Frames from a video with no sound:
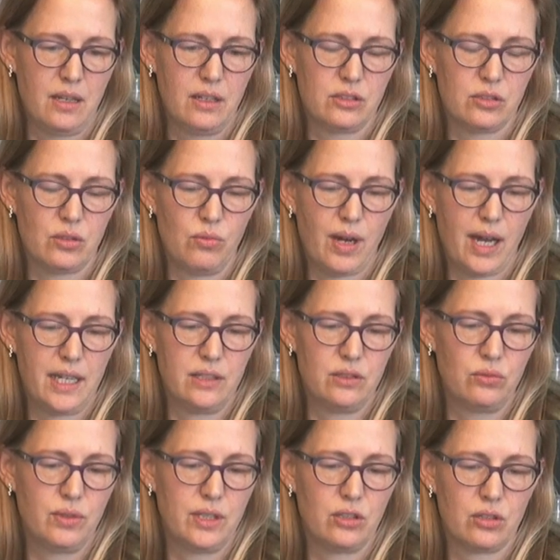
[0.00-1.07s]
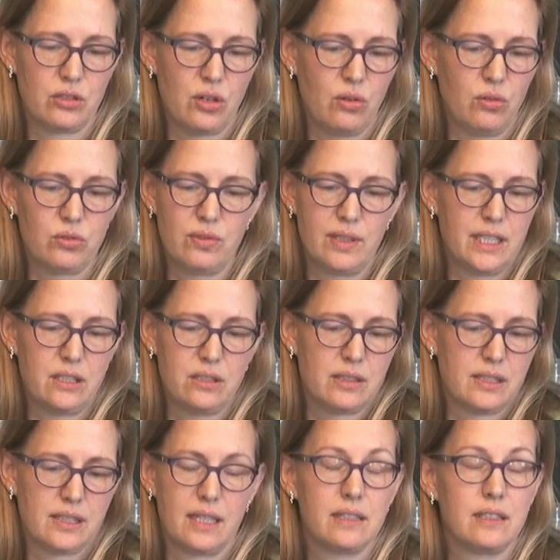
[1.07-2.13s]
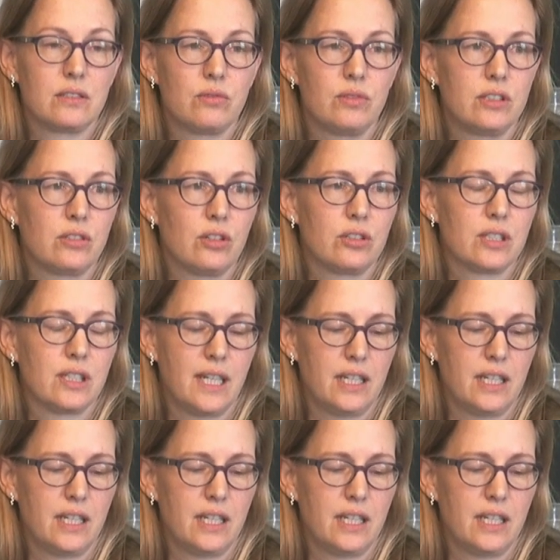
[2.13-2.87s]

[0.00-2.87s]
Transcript: So why do we not hold religious studies research and